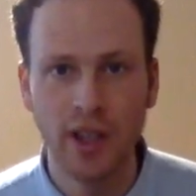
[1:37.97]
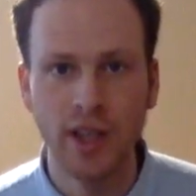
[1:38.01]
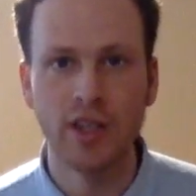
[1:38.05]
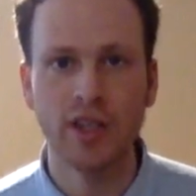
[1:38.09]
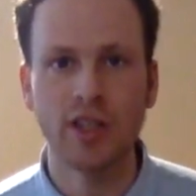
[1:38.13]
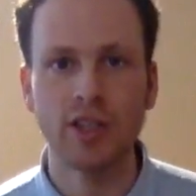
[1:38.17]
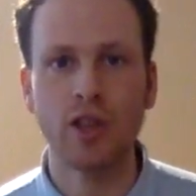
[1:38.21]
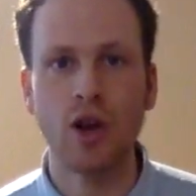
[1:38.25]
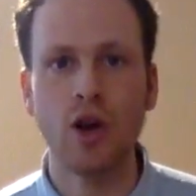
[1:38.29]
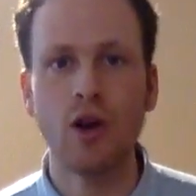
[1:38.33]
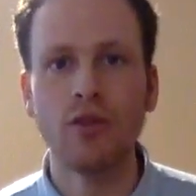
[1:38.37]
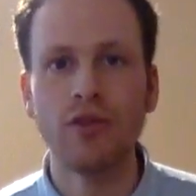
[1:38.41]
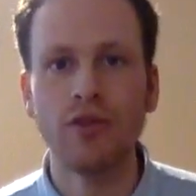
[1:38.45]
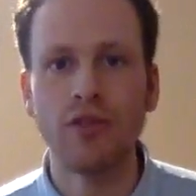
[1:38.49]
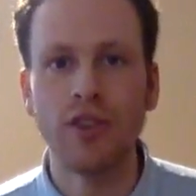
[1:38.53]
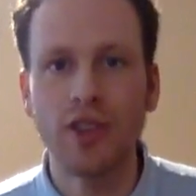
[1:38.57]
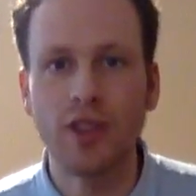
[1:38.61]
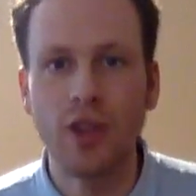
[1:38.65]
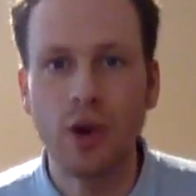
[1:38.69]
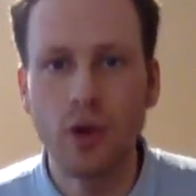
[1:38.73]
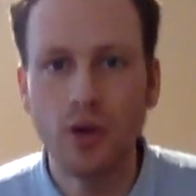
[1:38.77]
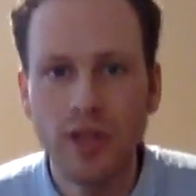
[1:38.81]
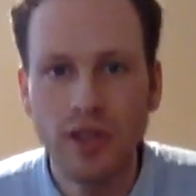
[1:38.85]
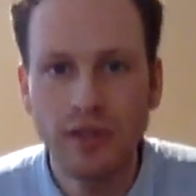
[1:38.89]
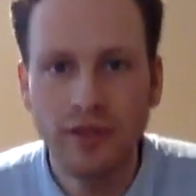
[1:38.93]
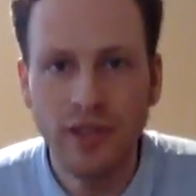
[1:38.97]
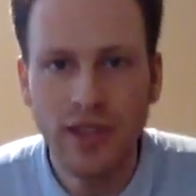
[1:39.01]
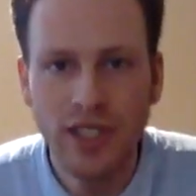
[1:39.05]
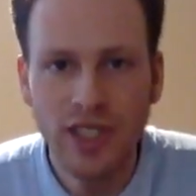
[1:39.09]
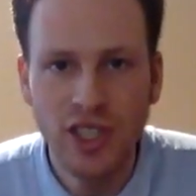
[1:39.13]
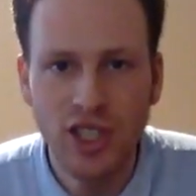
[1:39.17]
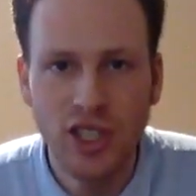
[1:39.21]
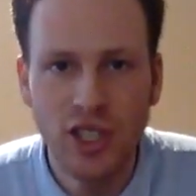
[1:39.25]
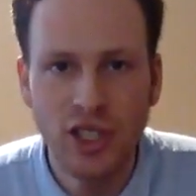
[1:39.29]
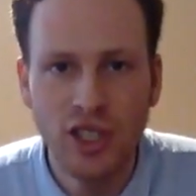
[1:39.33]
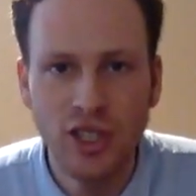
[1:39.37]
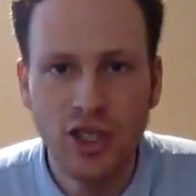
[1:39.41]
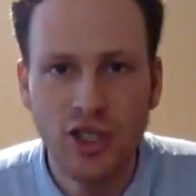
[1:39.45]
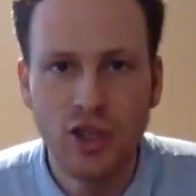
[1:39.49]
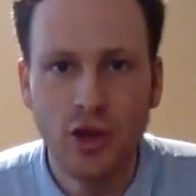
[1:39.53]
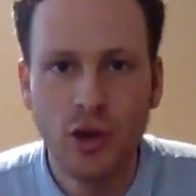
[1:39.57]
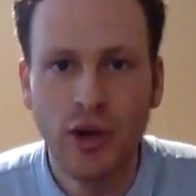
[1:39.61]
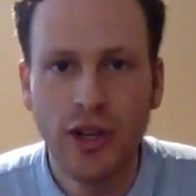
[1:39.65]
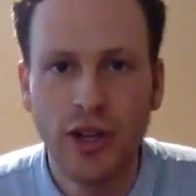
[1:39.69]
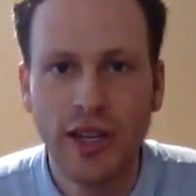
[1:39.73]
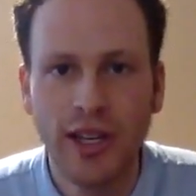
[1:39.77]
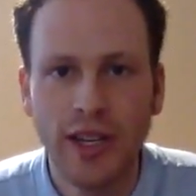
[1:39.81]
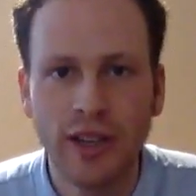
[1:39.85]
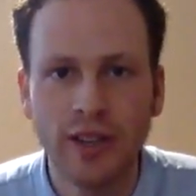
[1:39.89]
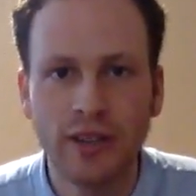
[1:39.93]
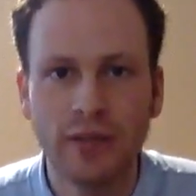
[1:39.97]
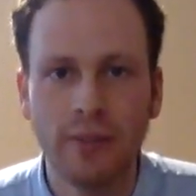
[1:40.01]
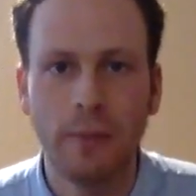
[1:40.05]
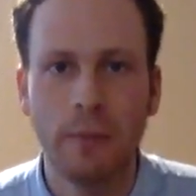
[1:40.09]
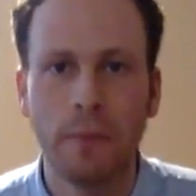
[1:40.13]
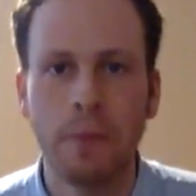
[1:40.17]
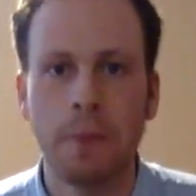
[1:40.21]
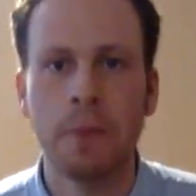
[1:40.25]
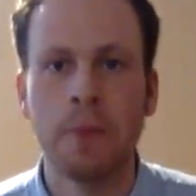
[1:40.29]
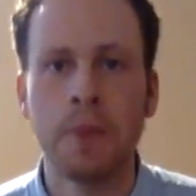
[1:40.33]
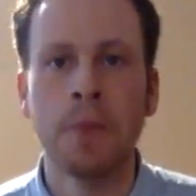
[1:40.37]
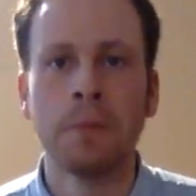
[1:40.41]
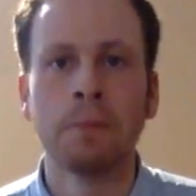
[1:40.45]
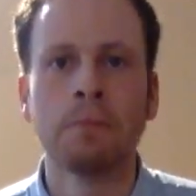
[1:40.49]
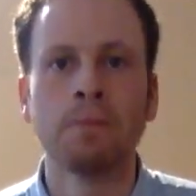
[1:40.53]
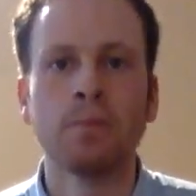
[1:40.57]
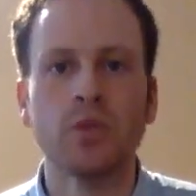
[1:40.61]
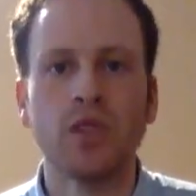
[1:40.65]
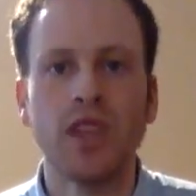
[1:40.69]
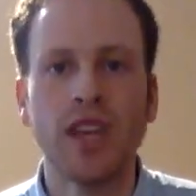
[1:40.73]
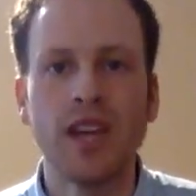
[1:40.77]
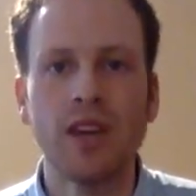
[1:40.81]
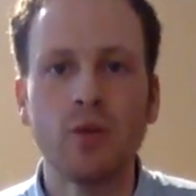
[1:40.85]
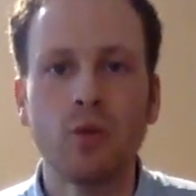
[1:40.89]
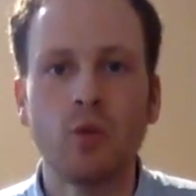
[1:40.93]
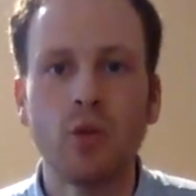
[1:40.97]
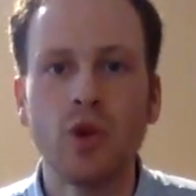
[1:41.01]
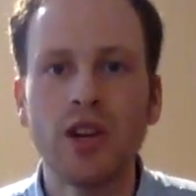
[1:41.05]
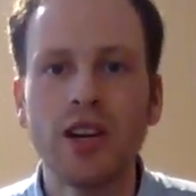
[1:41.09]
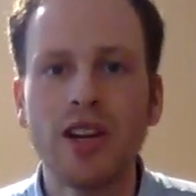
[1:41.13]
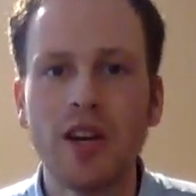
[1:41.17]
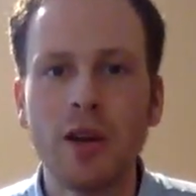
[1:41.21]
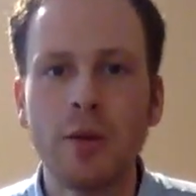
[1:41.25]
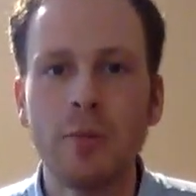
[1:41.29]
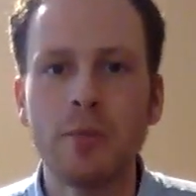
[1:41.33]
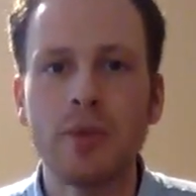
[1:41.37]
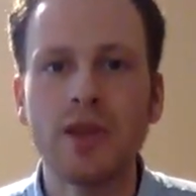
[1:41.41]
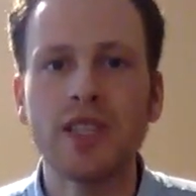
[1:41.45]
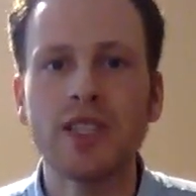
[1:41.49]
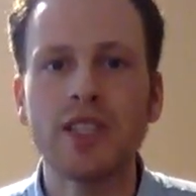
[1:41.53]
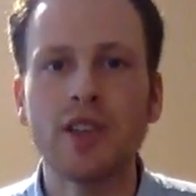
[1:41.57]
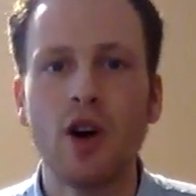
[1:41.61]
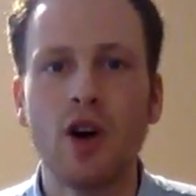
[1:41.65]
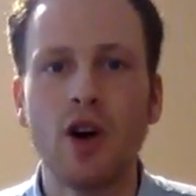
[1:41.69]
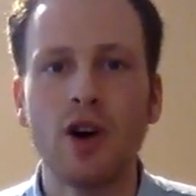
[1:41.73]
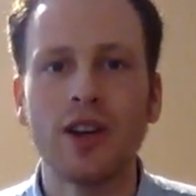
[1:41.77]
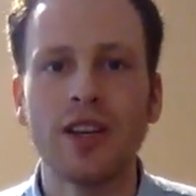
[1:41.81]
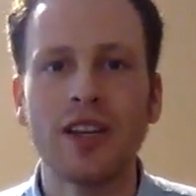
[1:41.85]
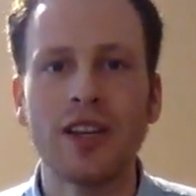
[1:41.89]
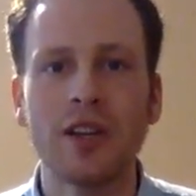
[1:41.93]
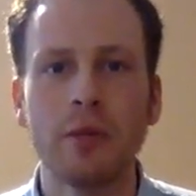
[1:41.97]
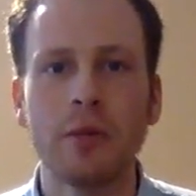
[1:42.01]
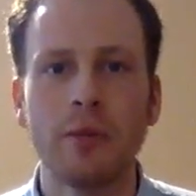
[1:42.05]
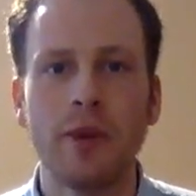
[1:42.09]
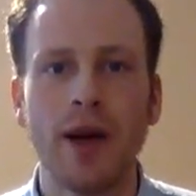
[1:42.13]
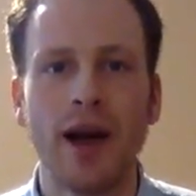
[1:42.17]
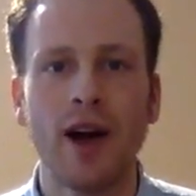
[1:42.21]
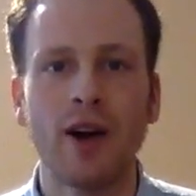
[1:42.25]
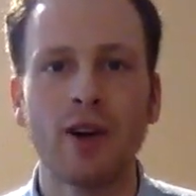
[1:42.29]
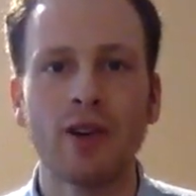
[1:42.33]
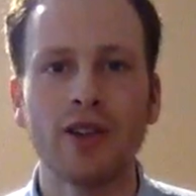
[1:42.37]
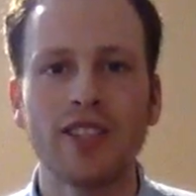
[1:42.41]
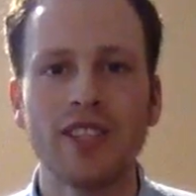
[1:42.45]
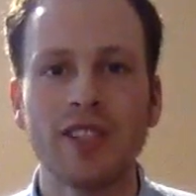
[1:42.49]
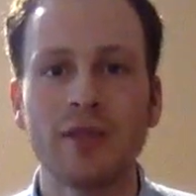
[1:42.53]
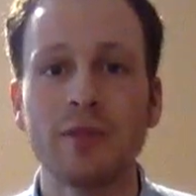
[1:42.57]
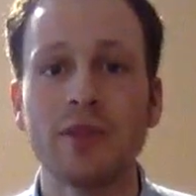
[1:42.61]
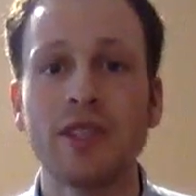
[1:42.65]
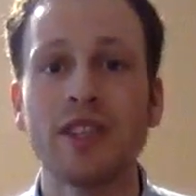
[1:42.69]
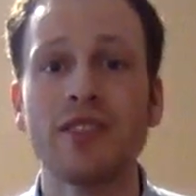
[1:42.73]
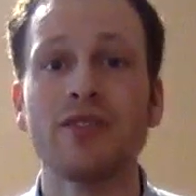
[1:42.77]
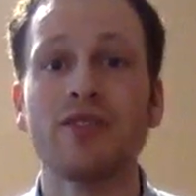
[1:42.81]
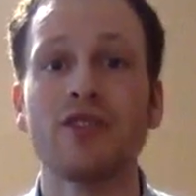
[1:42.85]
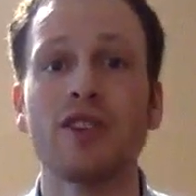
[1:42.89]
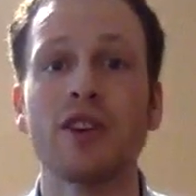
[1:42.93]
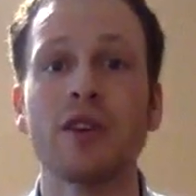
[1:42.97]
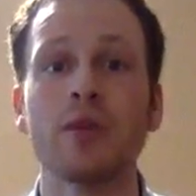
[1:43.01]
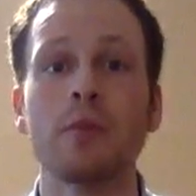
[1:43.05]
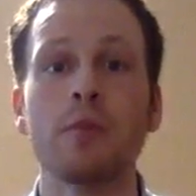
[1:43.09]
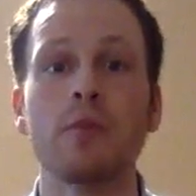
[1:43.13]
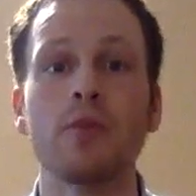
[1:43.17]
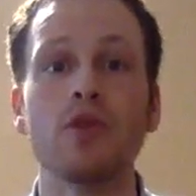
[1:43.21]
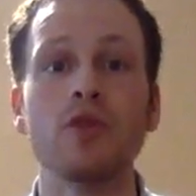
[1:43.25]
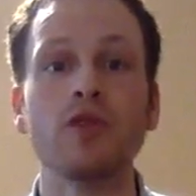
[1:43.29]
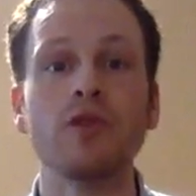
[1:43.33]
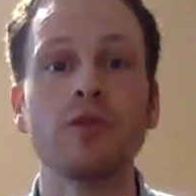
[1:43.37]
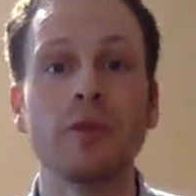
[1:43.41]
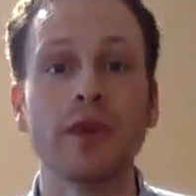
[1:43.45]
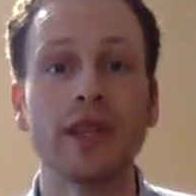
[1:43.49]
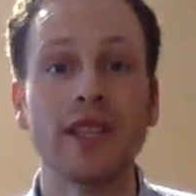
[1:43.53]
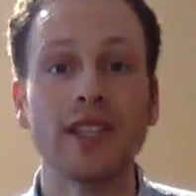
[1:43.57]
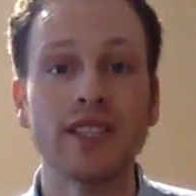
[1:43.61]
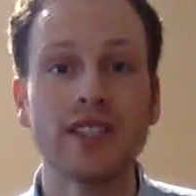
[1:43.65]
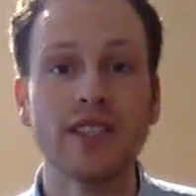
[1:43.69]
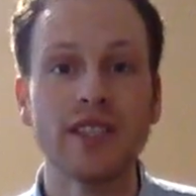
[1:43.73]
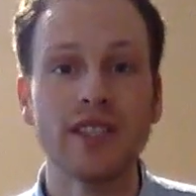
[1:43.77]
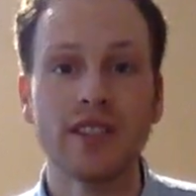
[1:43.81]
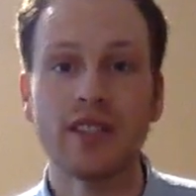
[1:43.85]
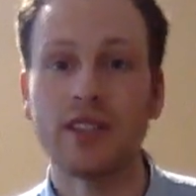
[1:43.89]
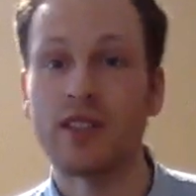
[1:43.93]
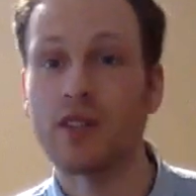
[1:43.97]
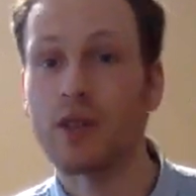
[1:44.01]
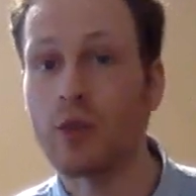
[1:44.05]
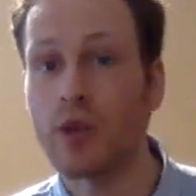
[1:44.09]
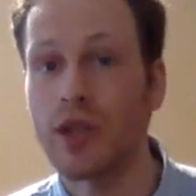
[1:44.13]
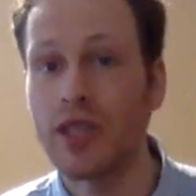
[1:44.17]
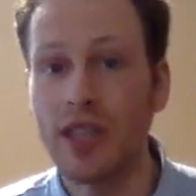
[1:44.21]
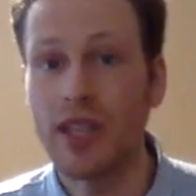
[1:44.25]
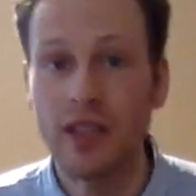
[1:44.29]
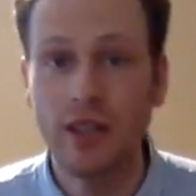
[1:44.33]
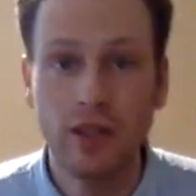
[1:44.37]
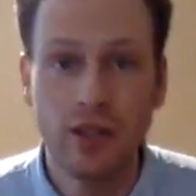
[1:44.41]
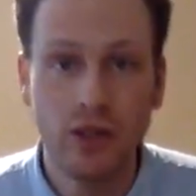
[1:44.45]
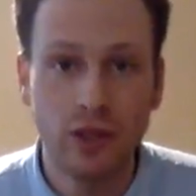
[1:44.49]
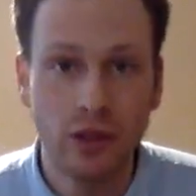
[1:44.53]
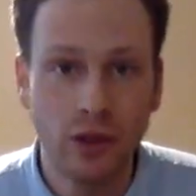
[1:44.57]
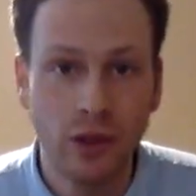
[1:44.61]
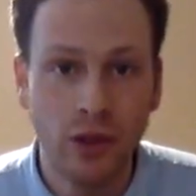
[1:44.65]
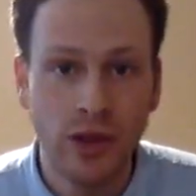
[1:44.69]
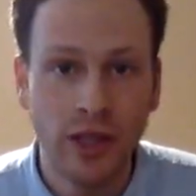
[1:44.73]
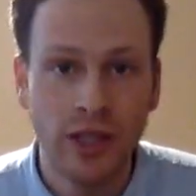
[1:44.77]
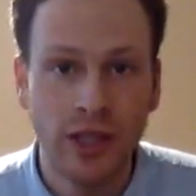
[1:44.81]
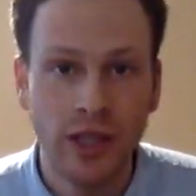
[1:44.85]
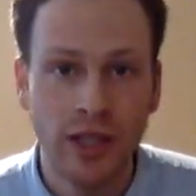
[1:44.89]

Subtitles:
So for those of us just joining, okay, we're going to be talking about some different movements that we can do